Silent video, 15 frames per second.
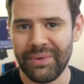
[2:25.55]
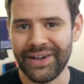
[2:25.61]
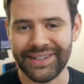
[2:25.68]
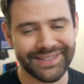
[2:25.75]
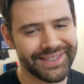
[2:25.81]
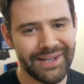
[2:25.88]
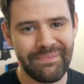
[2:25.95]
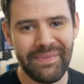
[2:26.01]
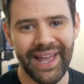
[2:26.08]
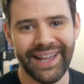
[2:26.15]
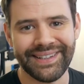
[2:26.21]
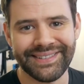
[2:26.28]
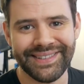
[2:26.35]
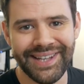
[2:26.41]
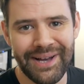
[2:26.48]
bucks, not
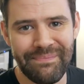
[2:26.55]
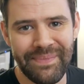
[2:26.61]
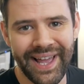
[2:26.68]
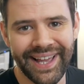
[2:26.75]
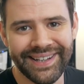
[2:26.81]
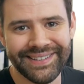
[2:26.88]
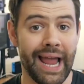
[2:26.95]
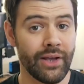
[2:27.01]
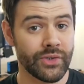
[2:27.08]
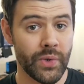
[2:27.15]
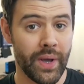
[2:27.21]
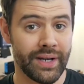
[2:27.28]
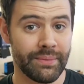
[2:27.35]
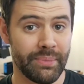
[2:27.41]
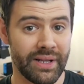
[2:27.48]
bad, not bad. I
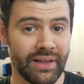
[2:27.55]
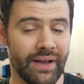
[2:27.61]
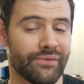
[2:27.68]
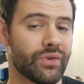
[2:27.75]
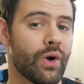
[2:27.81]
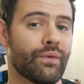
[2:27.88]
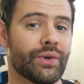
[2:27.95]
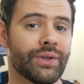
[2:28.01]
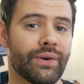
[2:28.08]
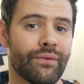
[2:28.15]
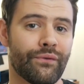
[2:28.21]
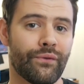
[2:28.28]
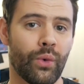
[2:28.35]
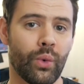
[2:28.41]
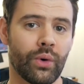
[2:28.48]
also had a bit left over
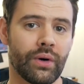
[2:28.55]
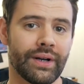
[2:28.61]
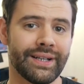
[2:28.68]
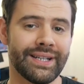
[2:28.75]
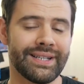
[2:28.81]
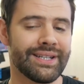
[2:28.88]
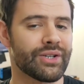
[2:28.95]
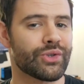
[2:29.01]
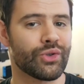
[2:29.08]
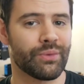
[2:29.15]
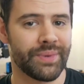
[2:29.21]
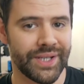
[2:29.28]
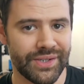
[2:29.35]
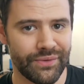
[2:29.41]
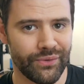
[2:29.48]
for an additional
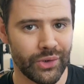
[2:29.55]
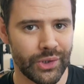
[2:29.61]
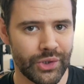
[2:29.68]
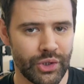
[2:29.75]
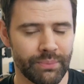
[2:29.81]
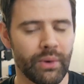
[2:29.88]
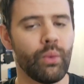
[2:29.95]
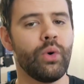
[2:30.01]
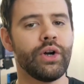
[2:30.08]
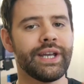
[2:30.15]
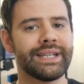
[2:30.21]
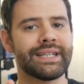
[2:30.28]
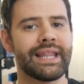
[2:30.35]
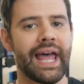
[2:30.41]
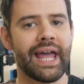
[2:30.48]
piece of furniture, but we'll
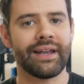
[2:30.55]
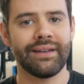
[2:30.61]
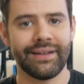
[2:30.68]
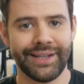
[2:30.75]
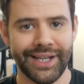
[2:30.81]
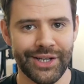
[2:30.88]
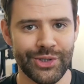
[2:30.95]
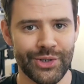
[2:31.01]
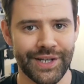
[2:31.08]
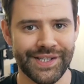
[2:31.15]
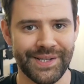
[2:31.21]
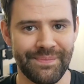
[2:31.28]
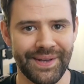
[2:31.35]
get to that in just a